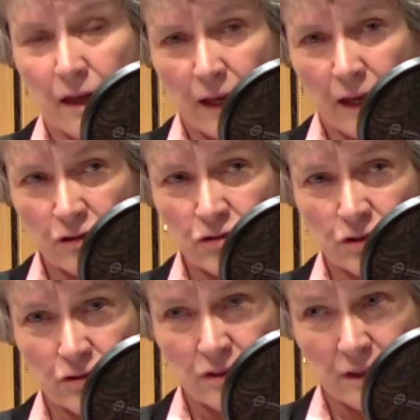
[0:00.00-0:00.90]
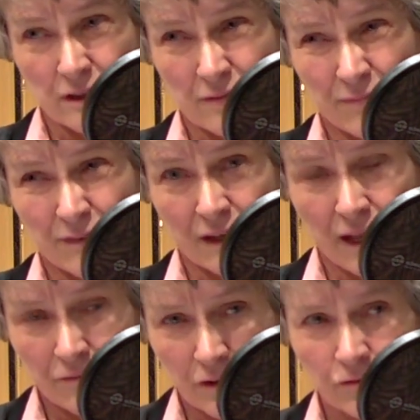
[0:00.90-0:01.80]
It's just the
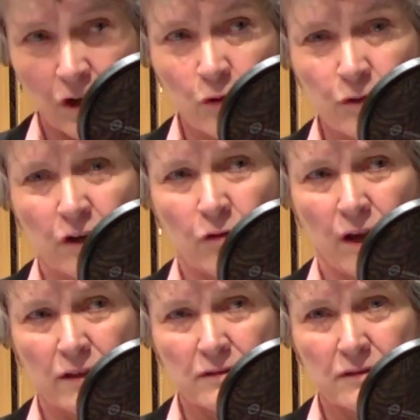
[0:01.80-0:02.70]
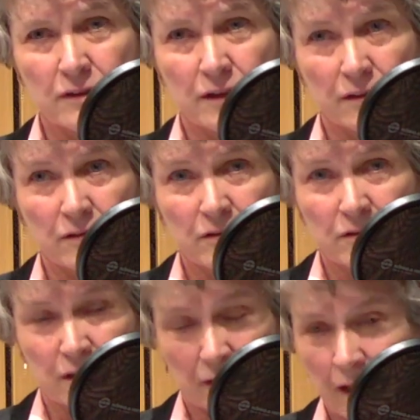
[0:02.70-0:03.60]
level of clothing grants is
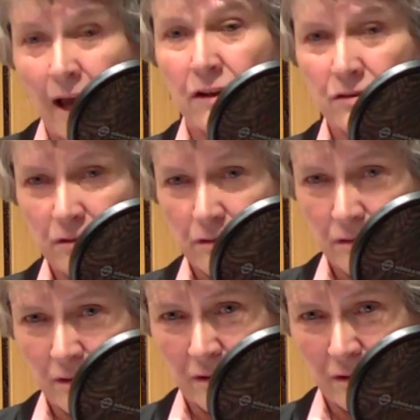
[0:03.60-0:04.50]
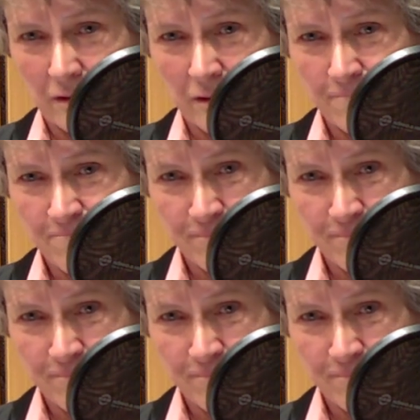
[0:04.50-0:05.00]
still less than